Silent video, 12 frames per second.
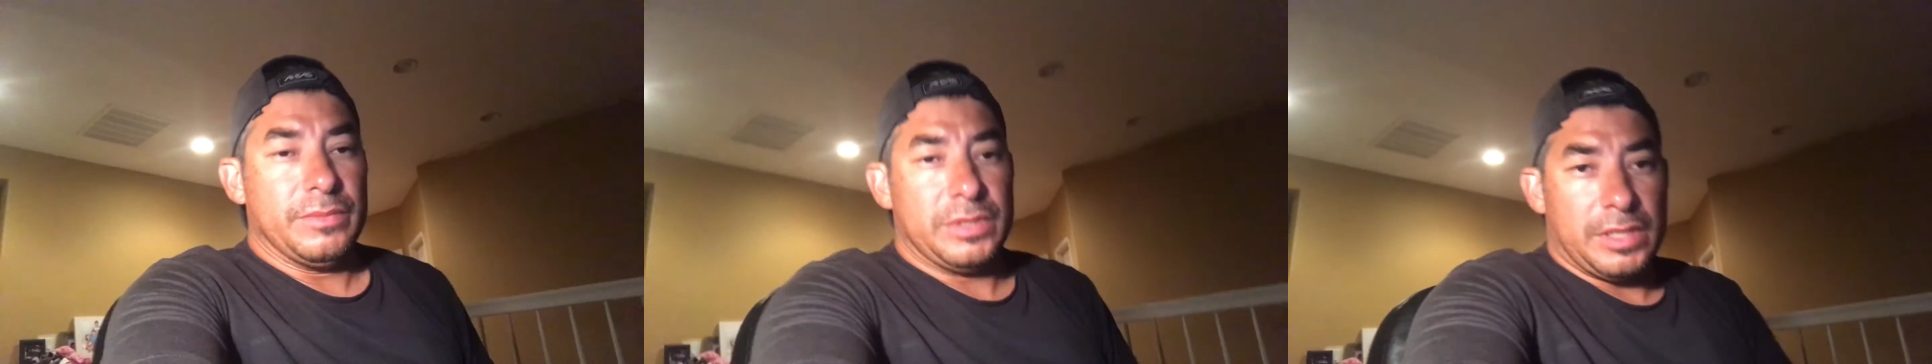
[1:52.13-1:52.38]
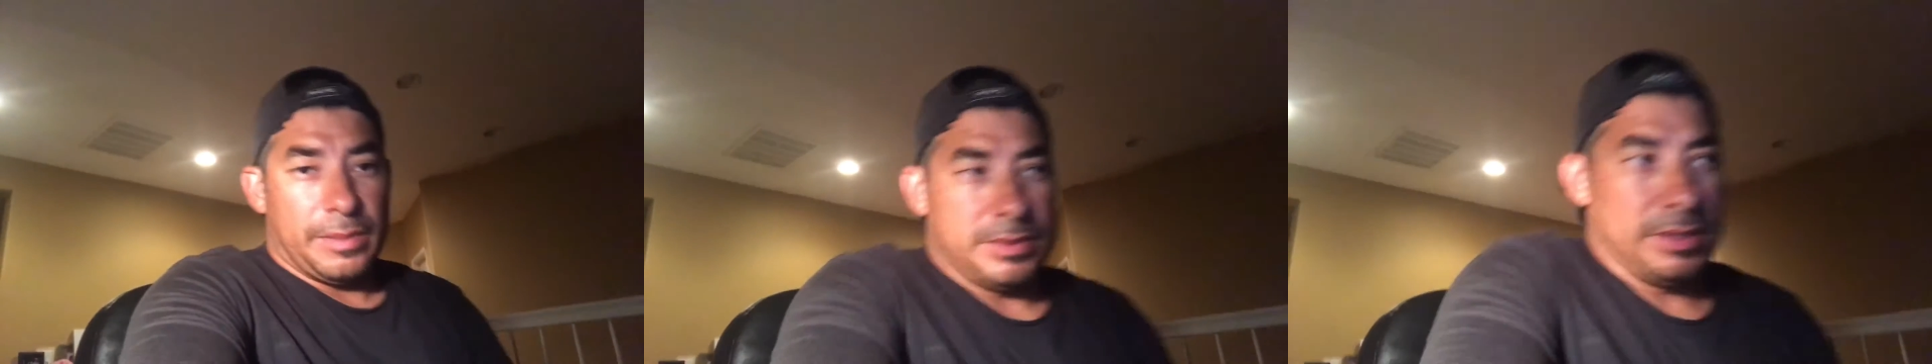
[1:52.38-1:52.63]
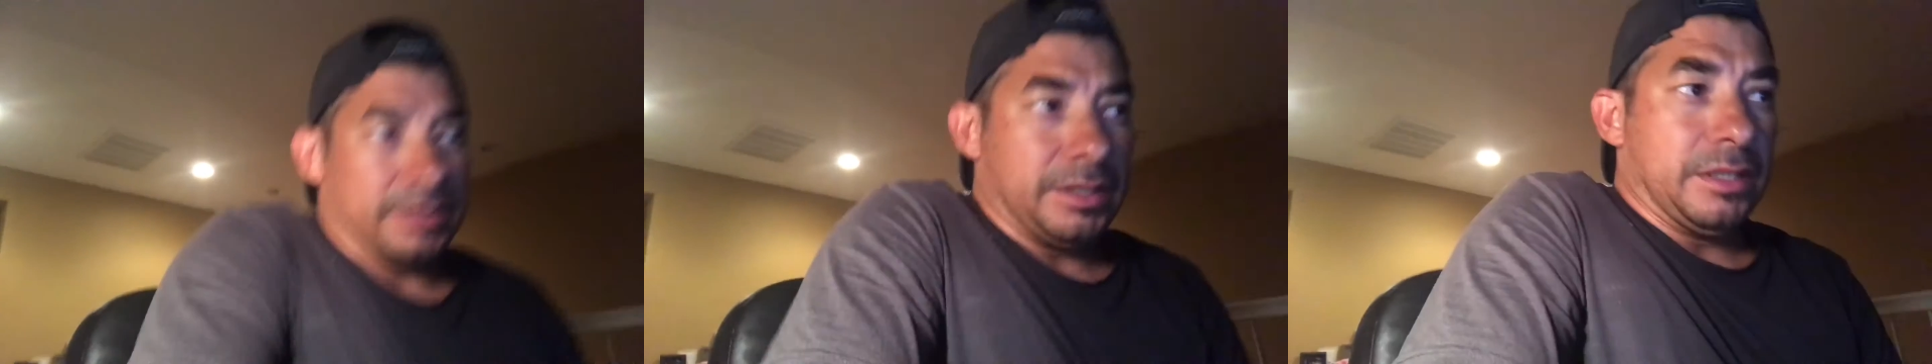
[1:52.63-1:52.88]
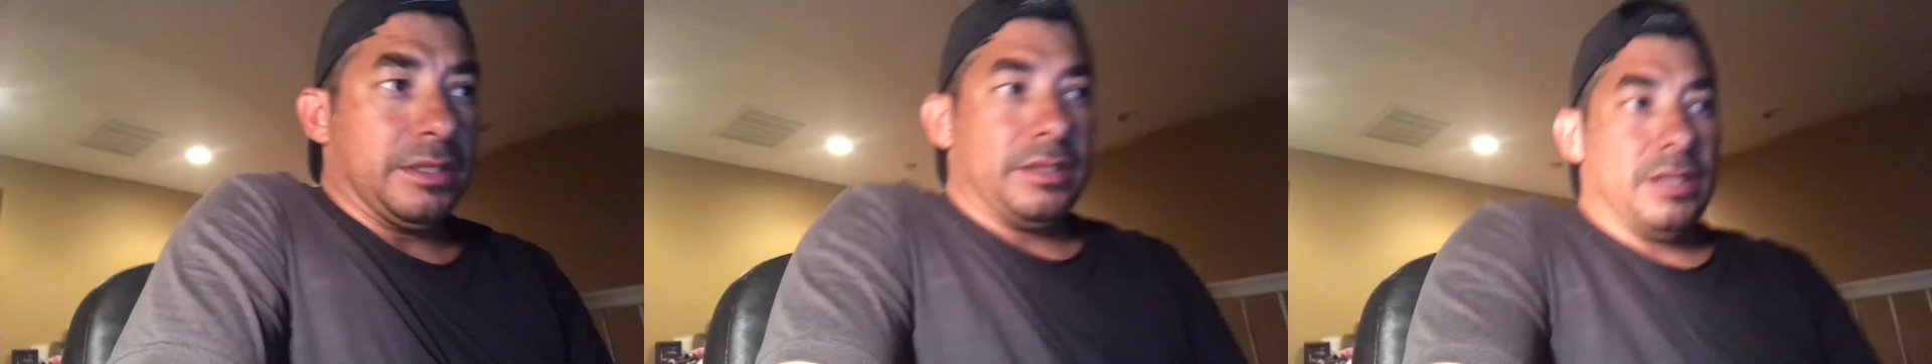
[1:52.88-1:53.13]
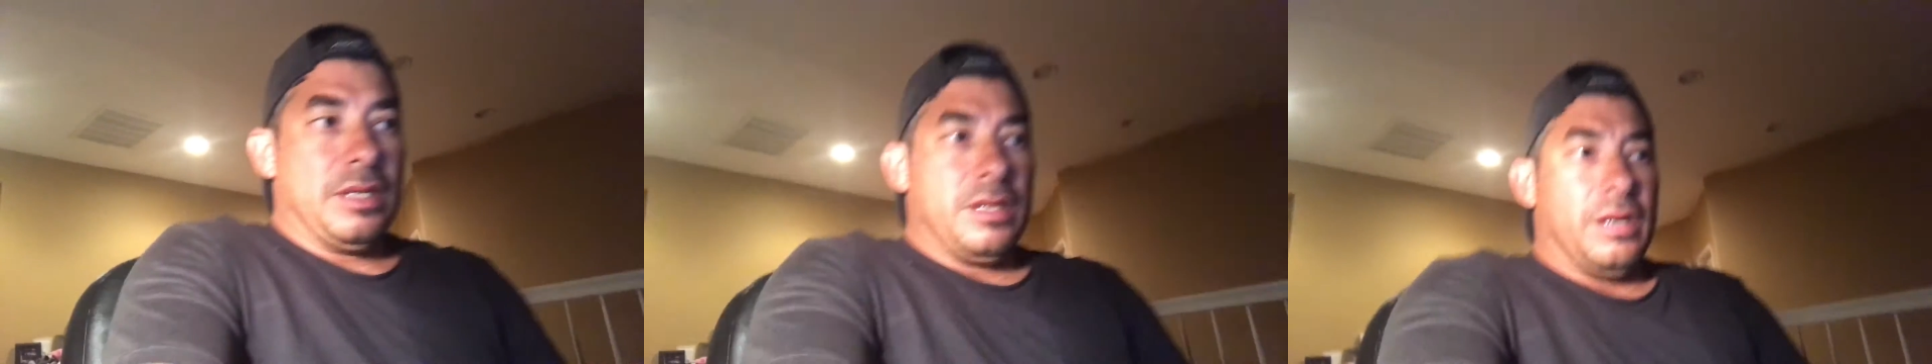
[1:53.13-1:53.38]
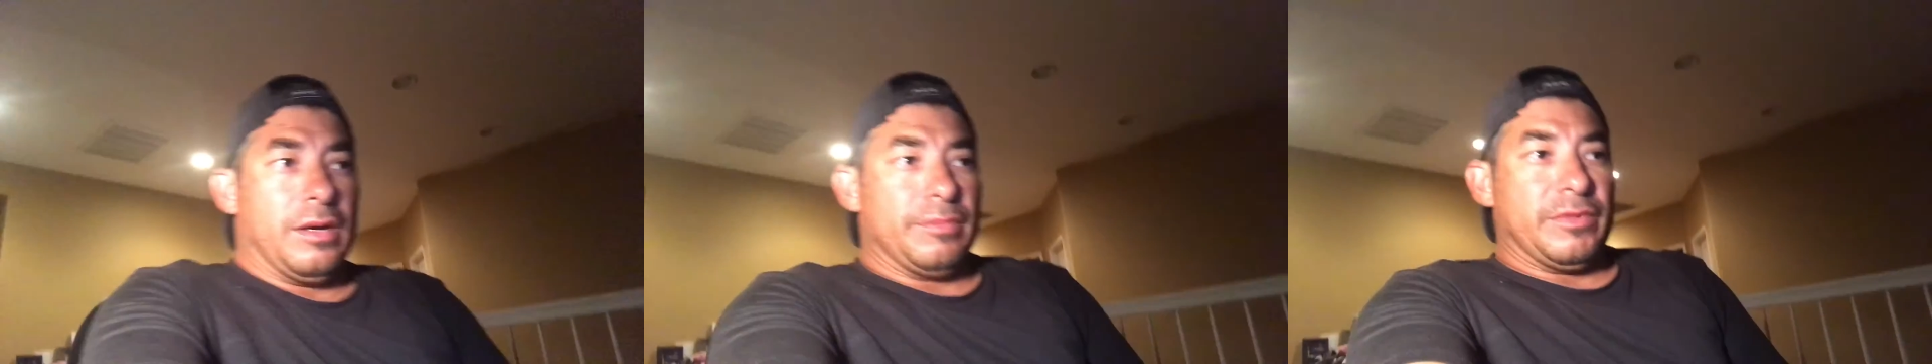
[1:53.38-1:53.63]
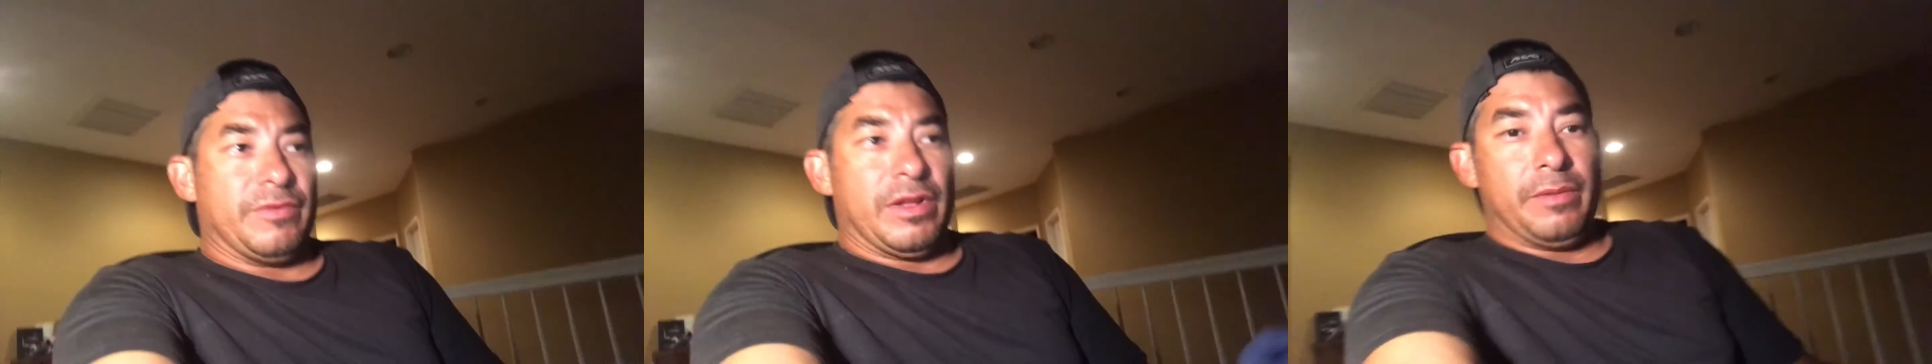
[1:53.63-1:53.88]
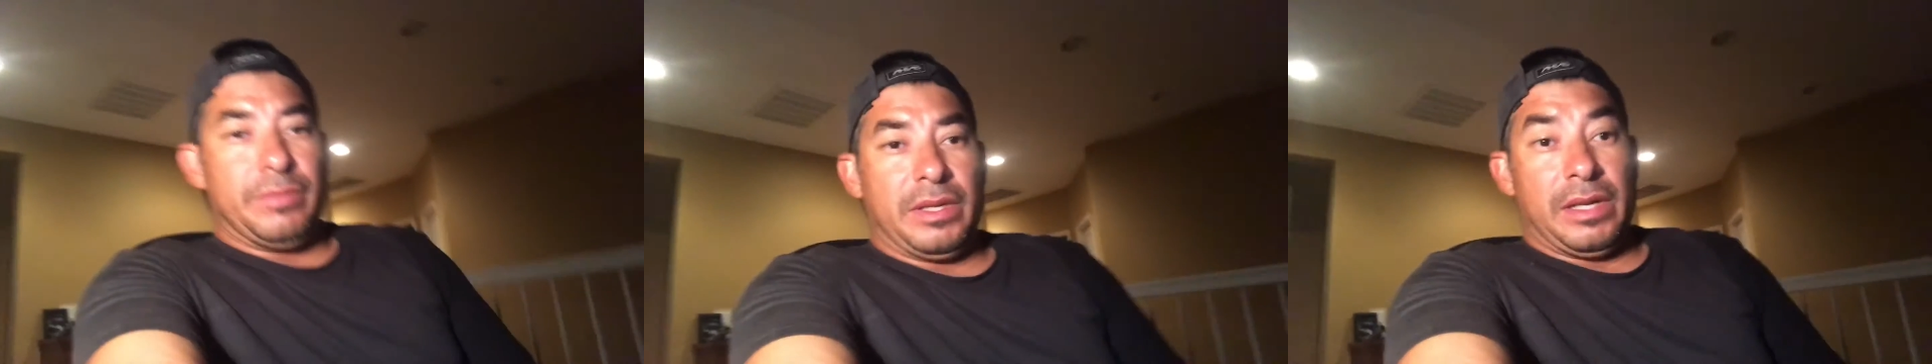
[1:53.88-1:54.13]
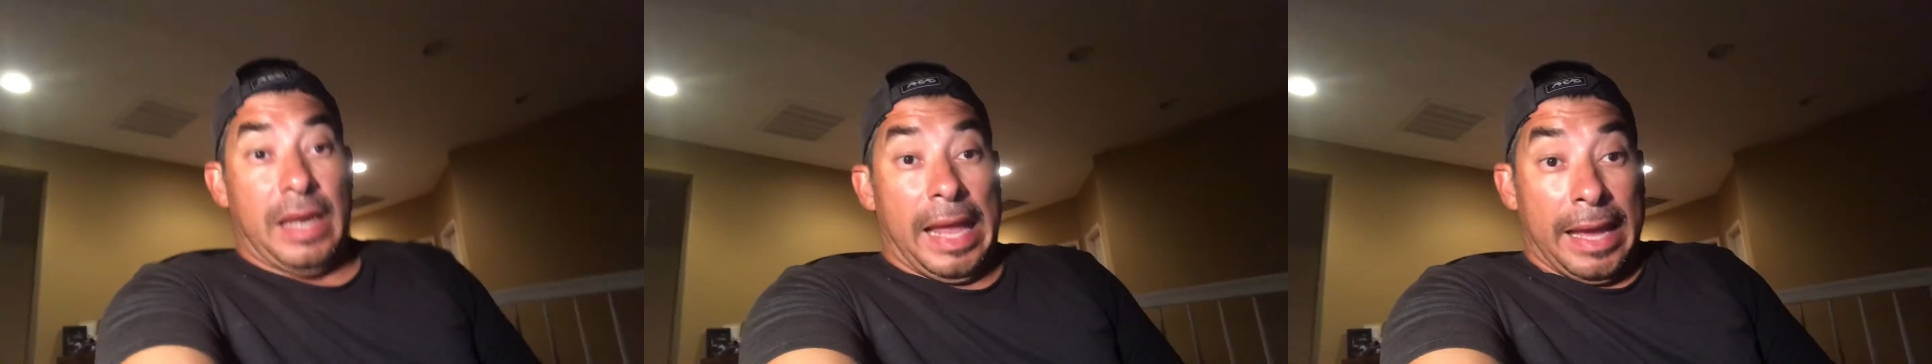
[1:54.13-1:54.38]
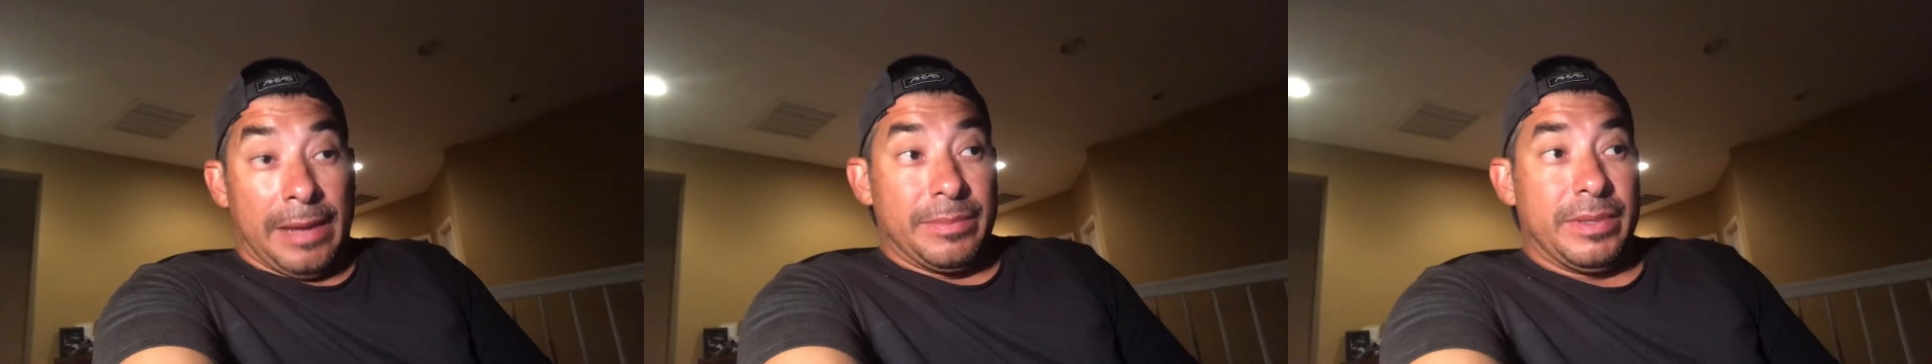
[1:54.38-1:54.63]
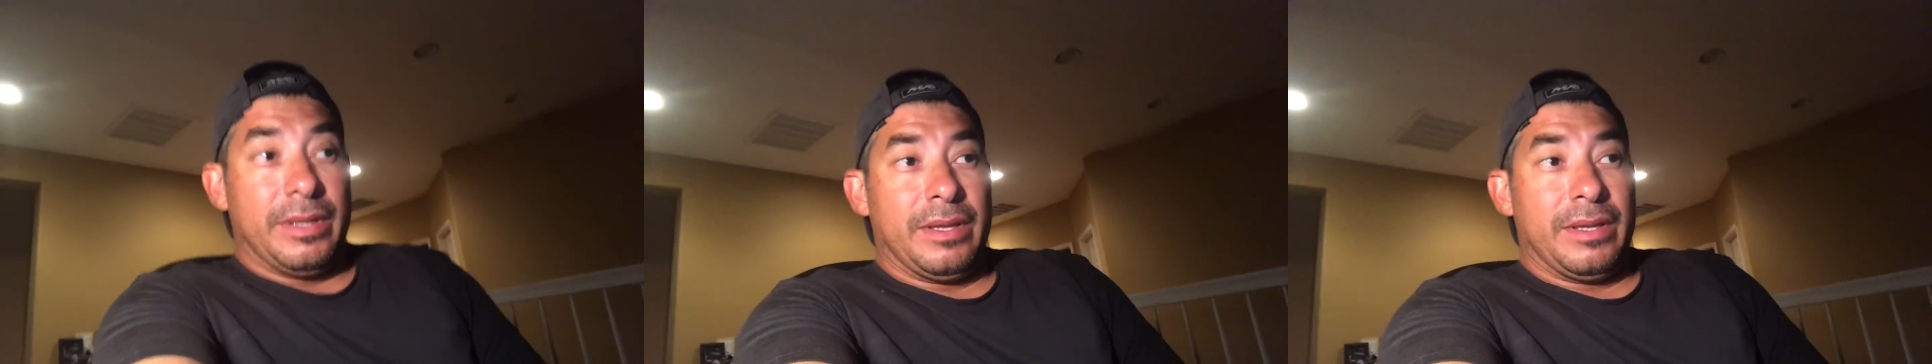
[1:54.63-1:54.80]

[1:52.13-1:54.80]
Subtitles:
substances developed in the lab,